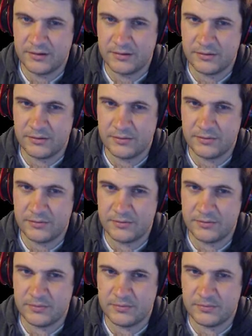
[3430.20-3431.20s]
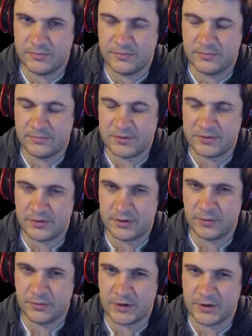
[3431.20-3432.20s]
who is going
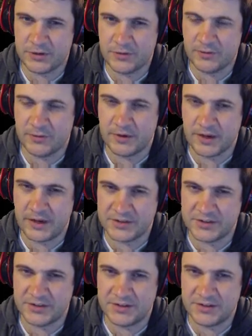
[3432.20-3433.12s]
to watch over us?